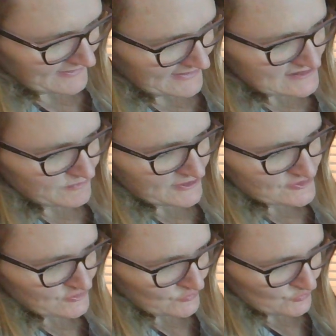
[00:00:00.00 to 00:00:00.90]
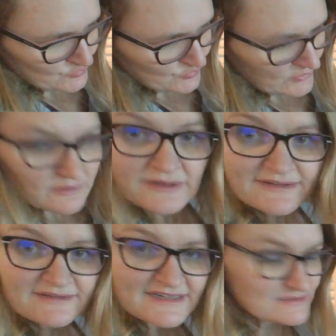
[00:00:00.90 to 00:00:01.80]
need to be too
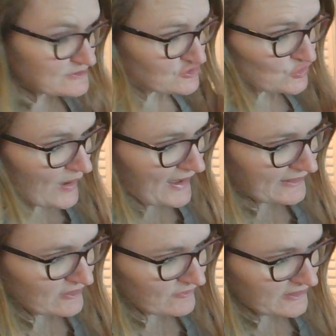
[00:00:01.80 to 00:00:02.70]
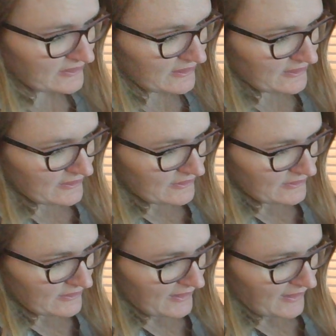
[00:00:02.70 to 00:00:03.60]
accurate.
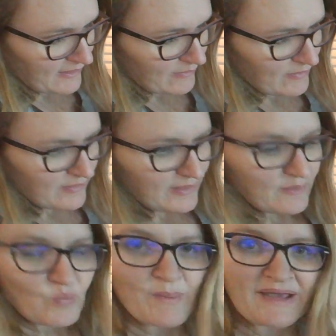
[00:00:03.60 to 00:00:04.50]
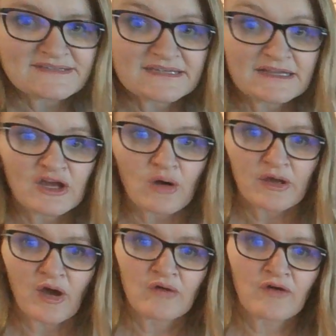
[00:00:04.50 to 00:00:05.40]
We're basically going
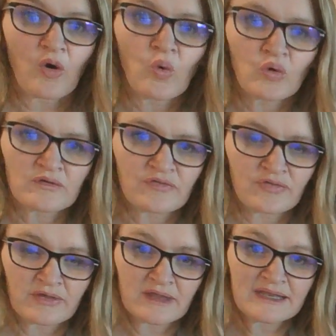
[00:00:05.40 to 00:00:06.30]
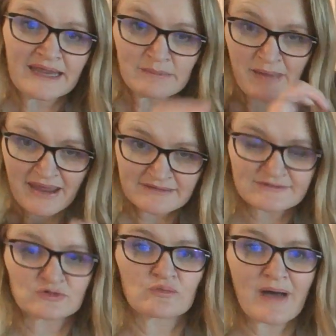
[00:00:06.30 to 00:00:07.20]
over all of the lead
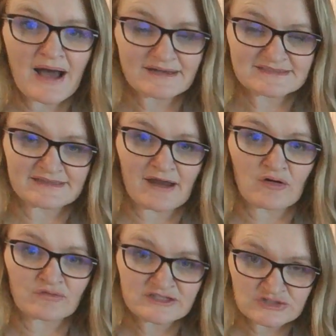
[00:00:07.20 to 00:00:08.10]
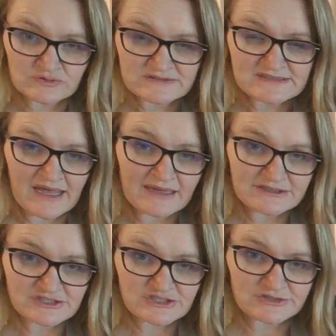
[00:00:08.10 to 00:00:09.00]
pencil marks in our original
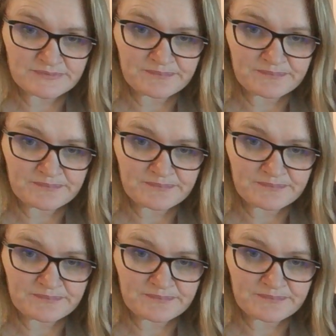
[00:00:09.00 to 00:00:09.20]
sketch.